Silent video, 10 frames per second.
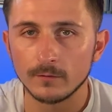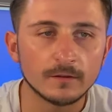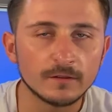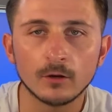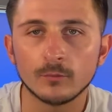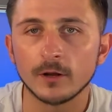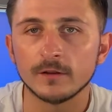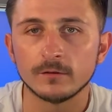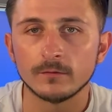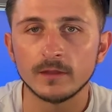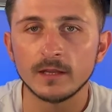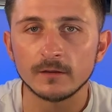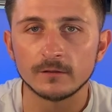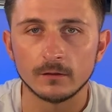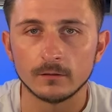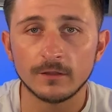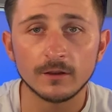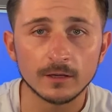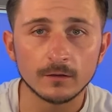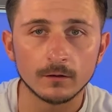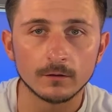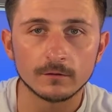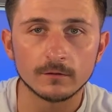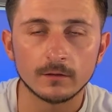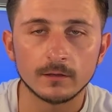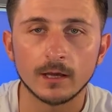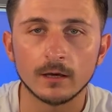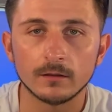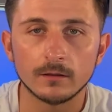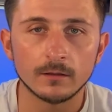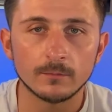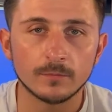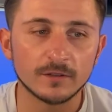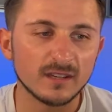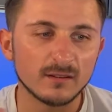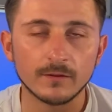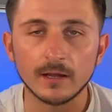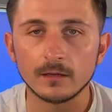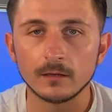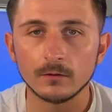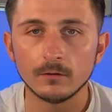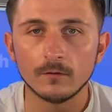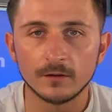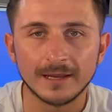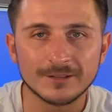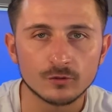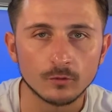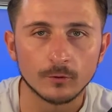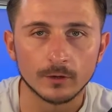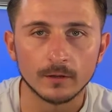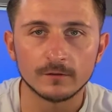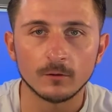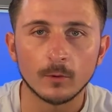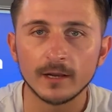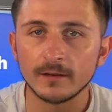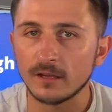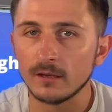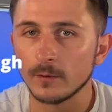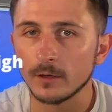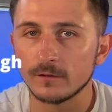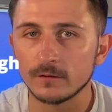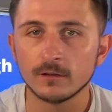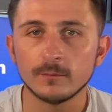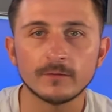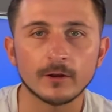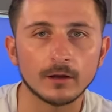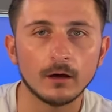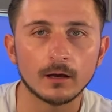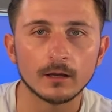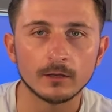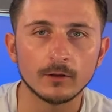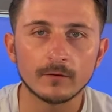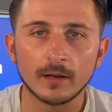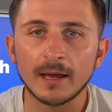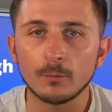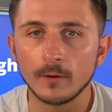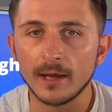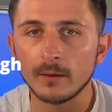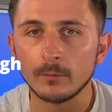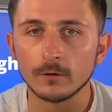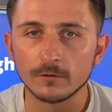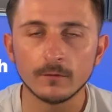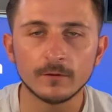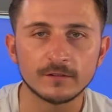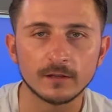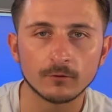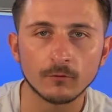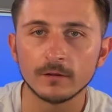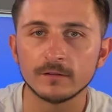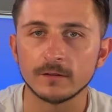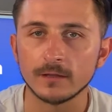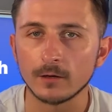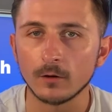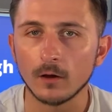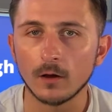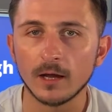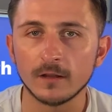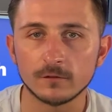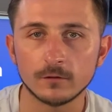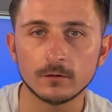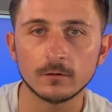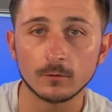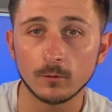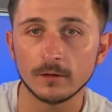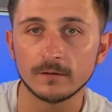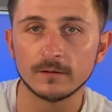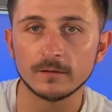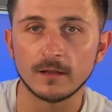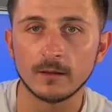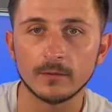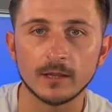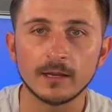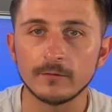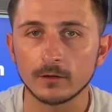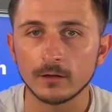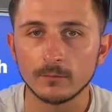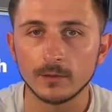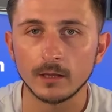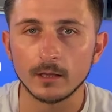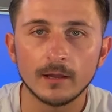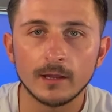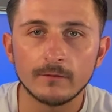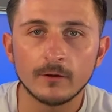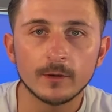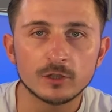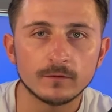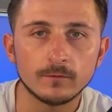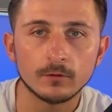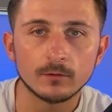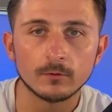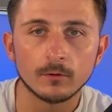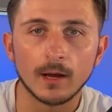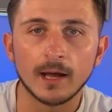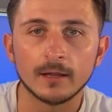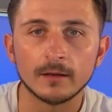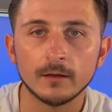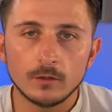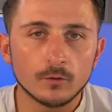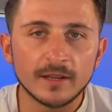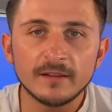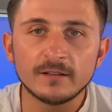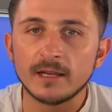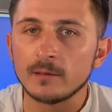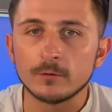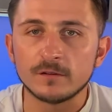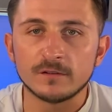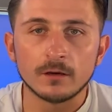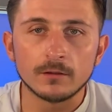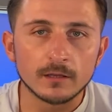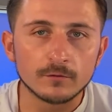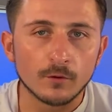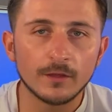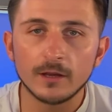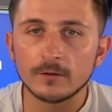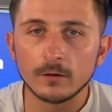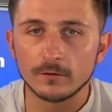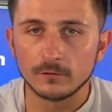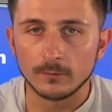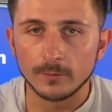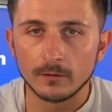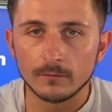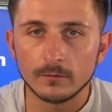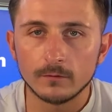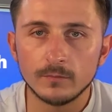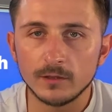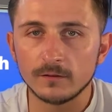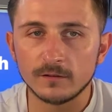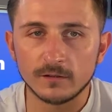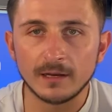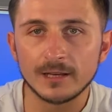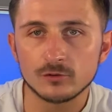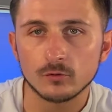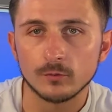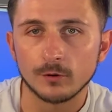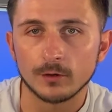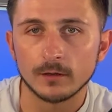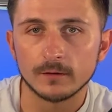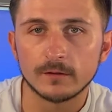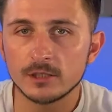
The sale price of these are $30. Now the perceived value of an electrical product, so wireless earbuds, is going to be very high. You have like Apple AirPods, obviously granted they're not as good quality as them, they're never going to be, but they're very much affordable, and you're easily able to sell these for $30 or above because it's an electrical product.